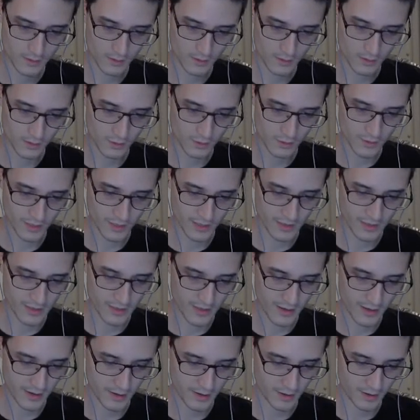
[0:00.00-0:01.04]
Okay,
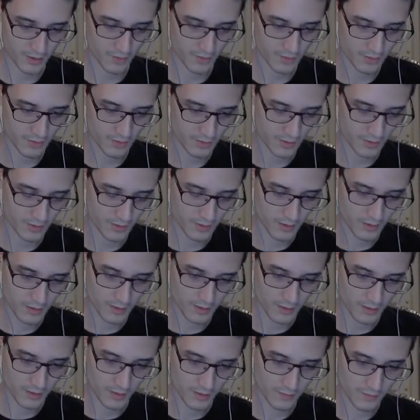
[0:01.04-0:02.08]
now,
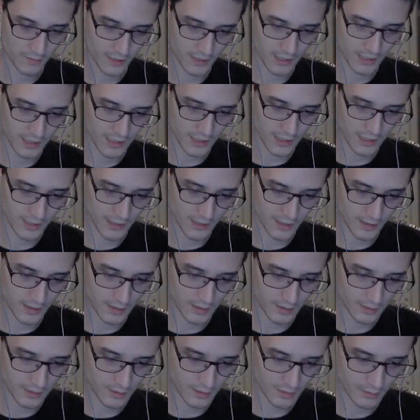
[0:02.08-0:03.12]
if I
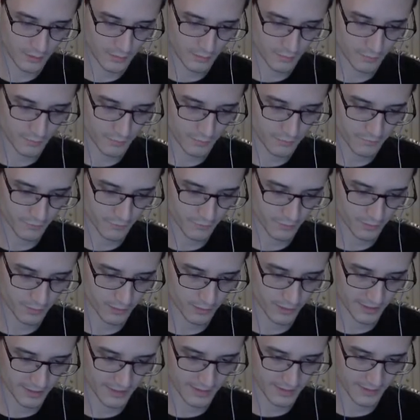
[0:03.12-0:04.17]
move forward
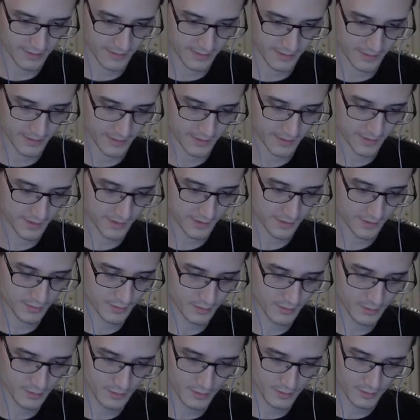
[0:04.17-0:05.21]
like this,
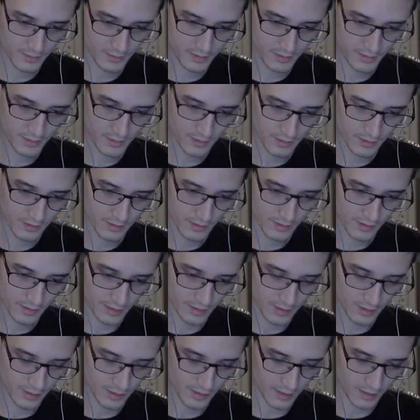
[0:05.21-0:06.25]

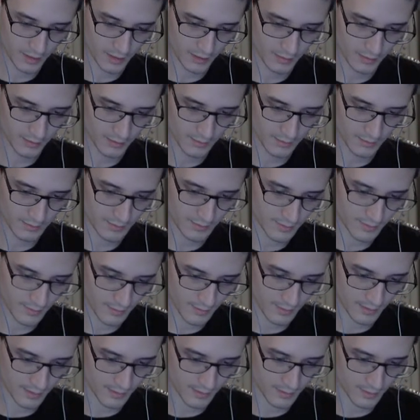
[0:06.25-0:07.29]
and
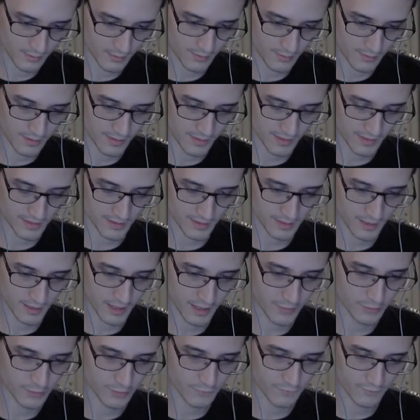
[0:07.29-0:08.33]
then do this, then I
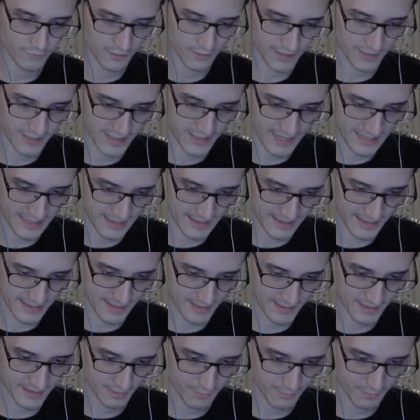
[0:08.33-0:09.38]
will forget
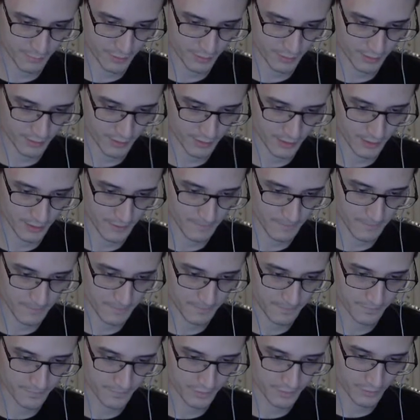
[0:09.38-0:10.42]
this ability
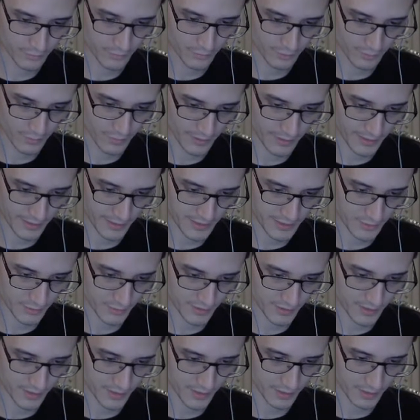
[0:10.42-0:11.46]
with my
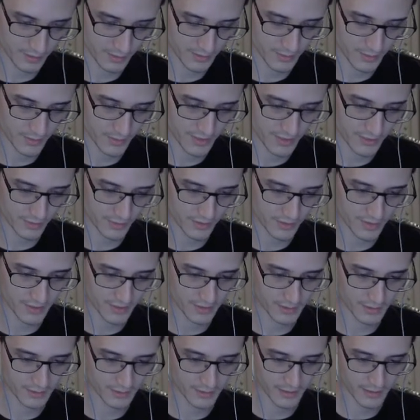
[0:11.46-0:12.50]
Esquisser. So
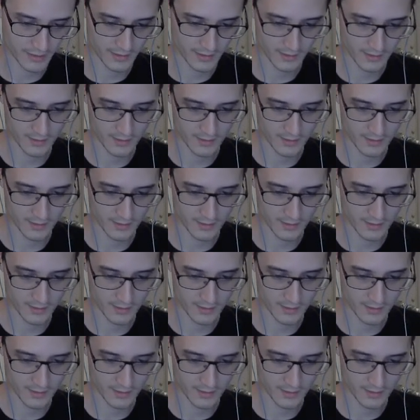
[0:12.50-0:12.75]
Esquisser, like,